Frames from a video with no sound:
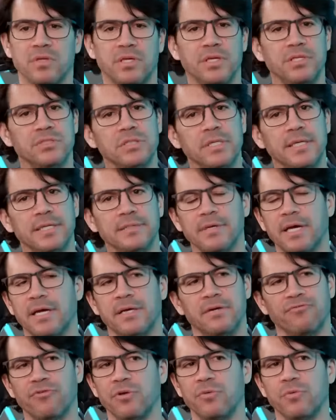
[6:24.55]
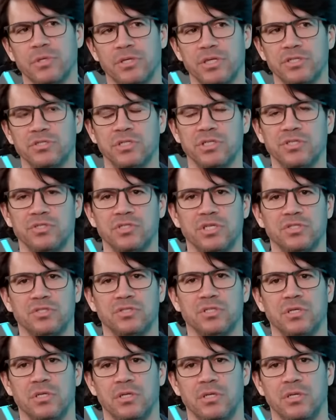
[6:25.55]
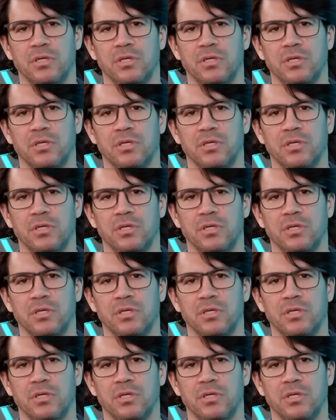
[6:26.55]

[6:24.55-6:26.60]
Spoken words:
He's like, God, a free will doesn't exist.